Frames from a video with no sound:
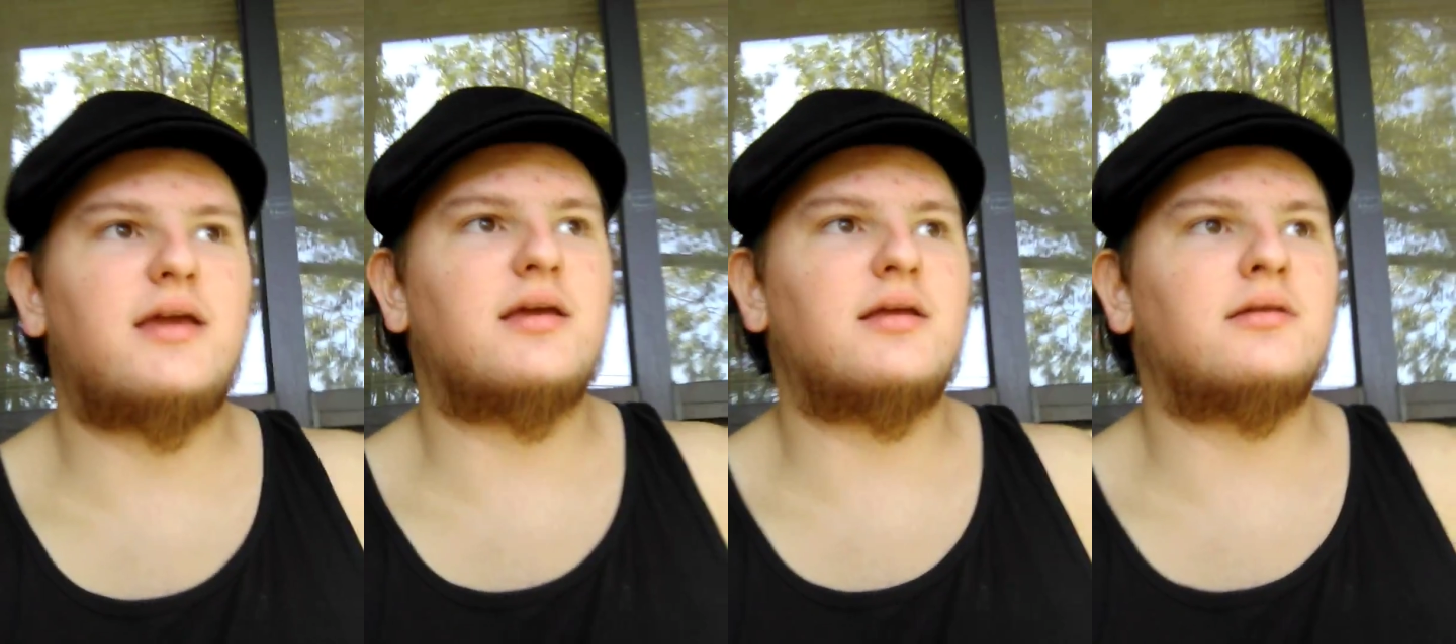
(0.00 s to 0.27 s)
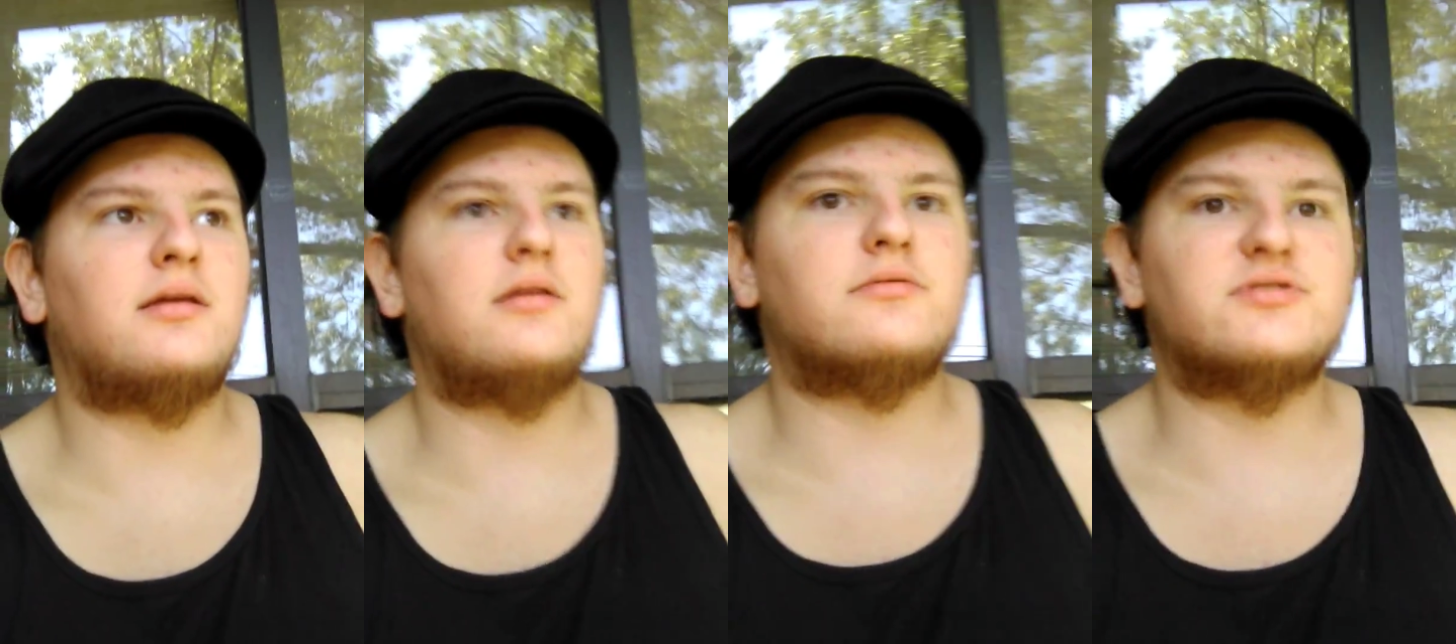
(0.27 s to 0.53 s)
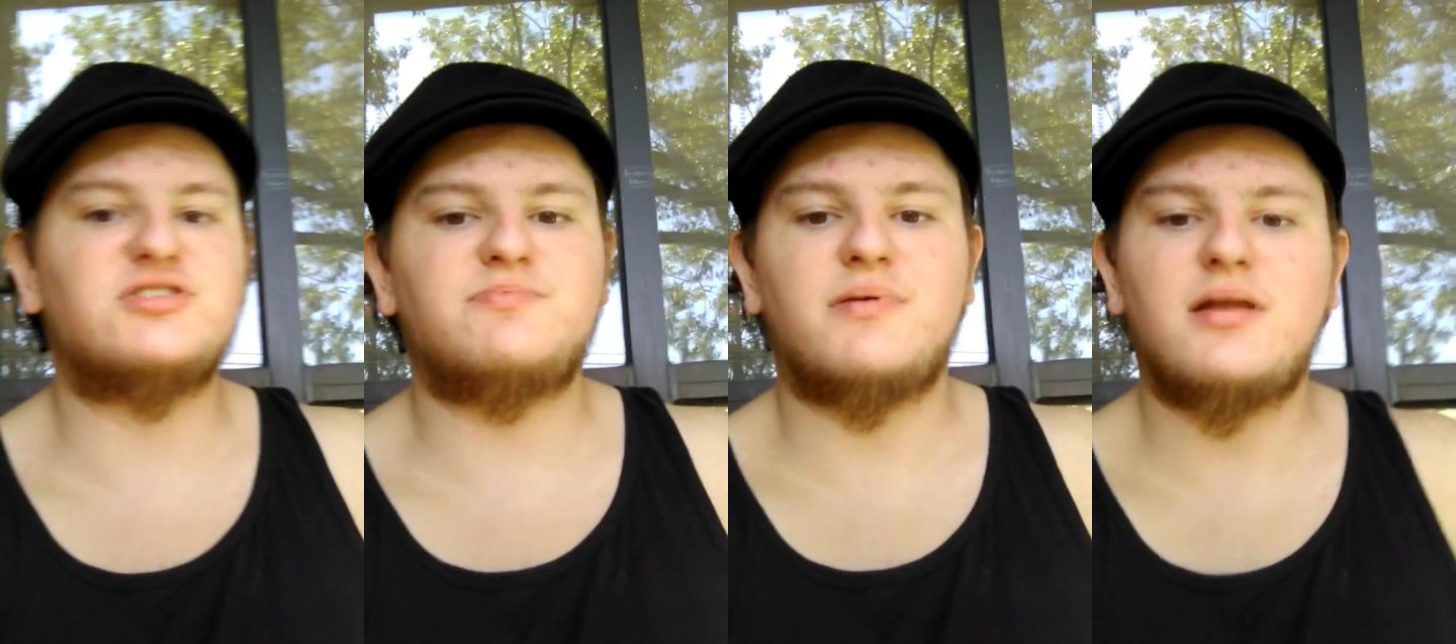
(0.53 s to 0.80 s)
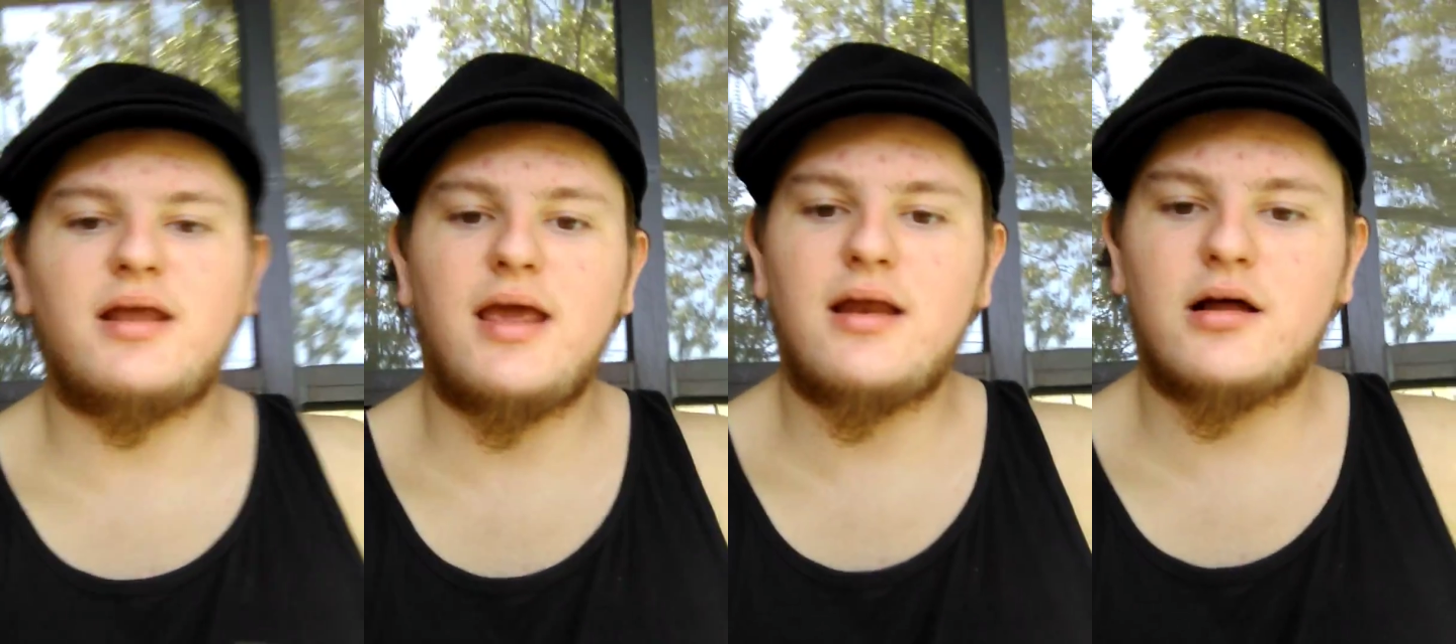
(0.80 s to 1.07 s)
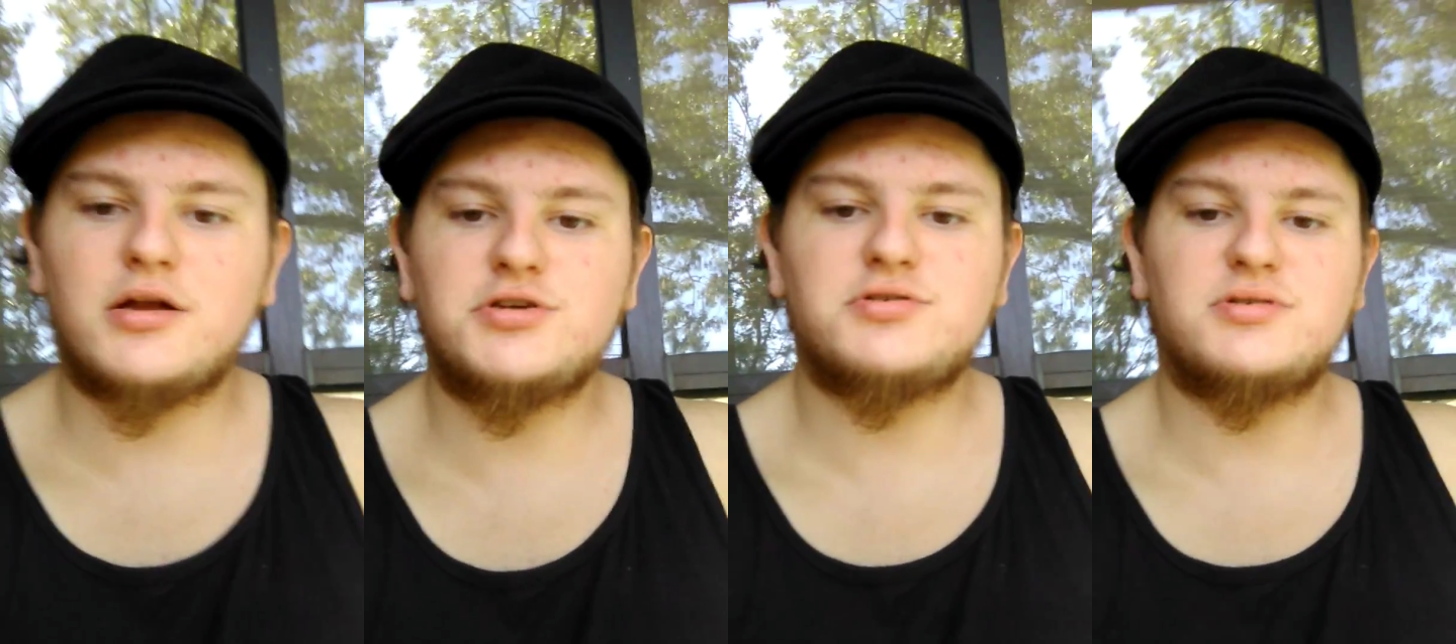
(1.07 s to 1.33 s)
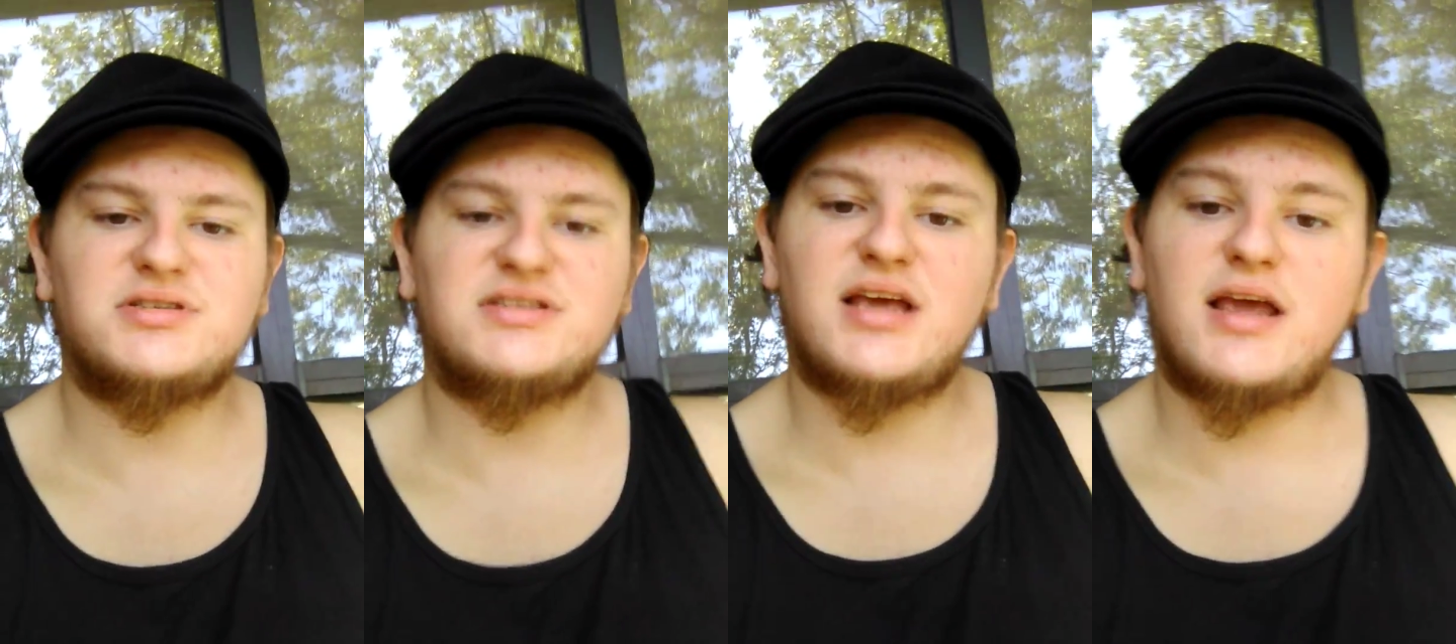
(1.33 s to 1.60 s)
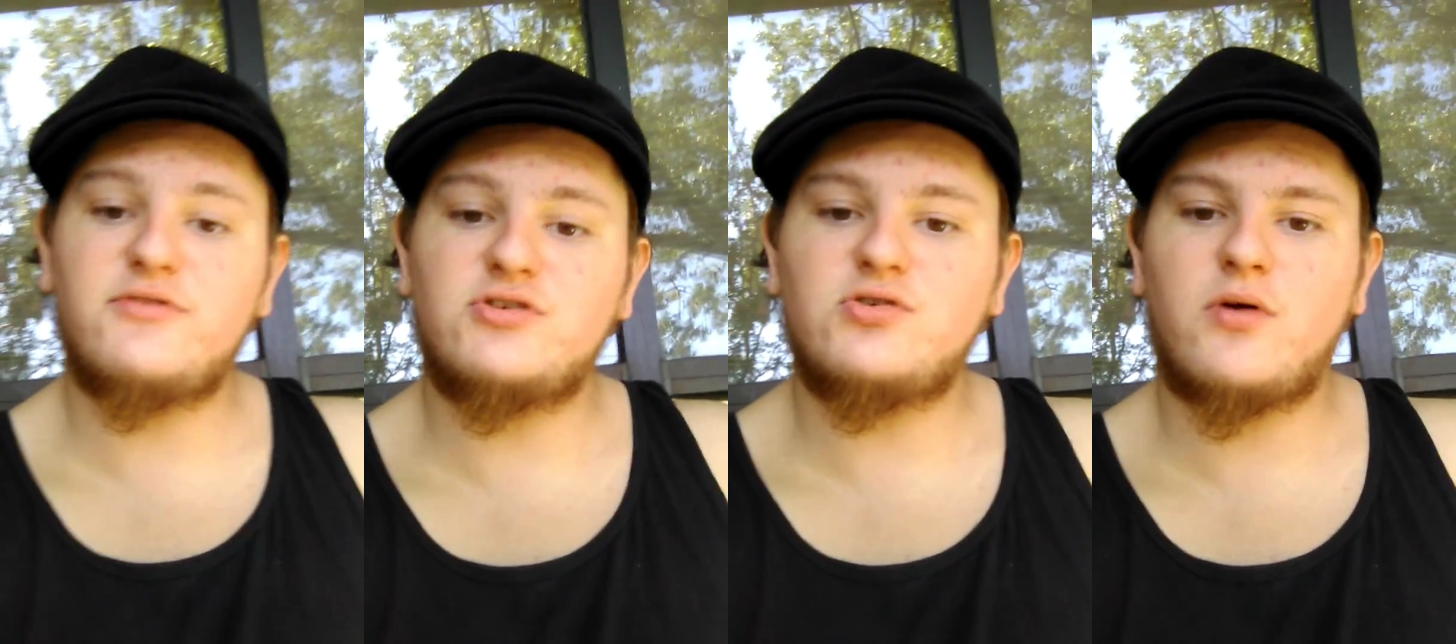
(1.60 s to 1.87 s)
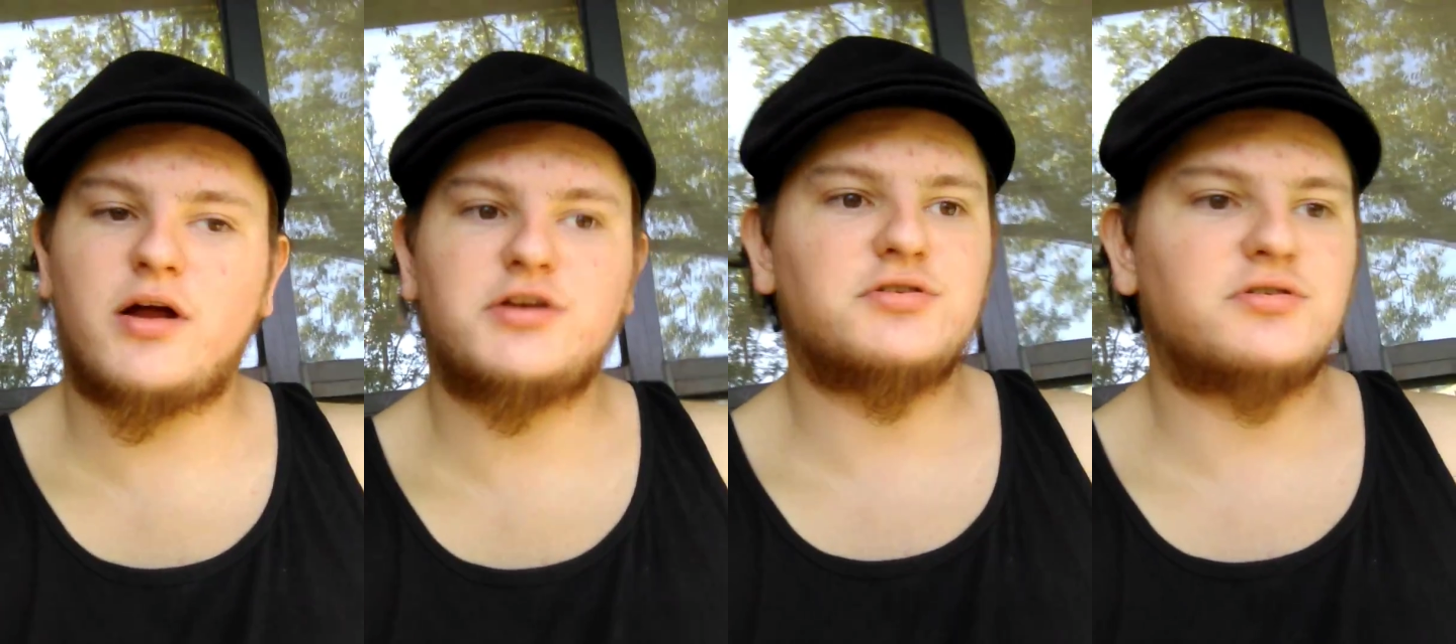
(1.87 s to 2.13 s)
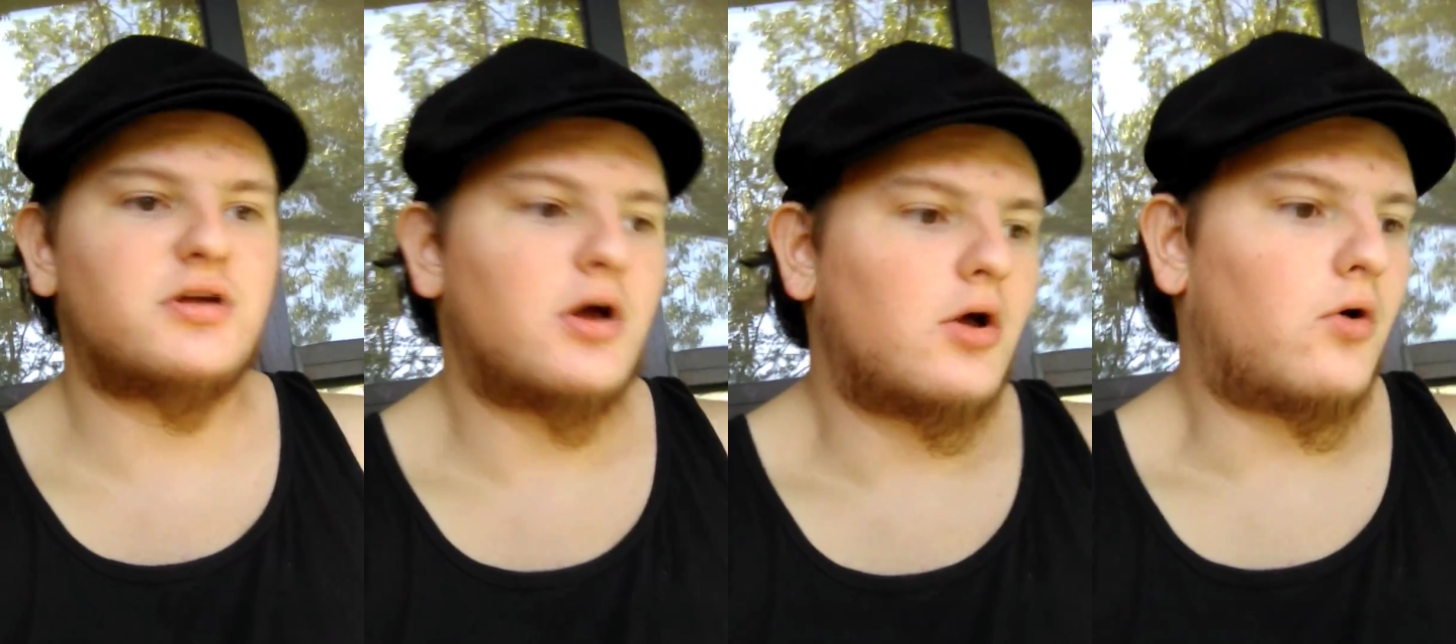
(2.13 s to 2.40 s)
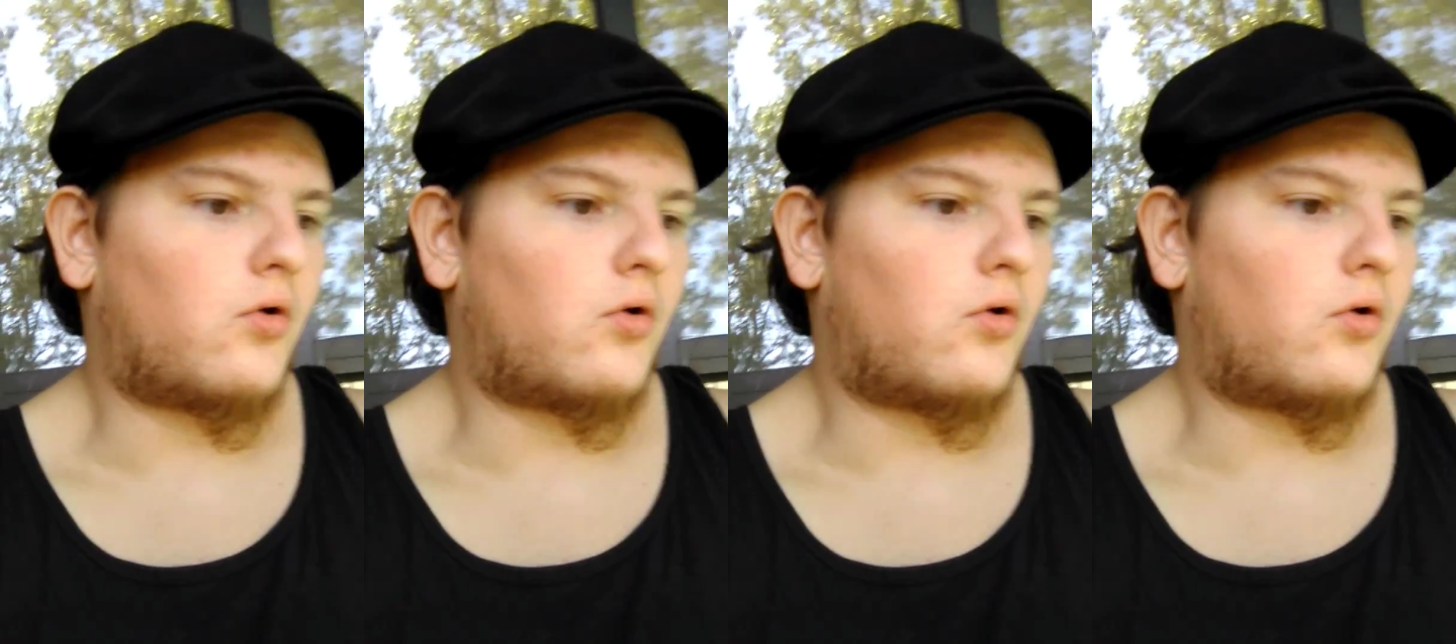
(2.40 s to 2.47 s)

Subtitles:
can either spend 800, save 200,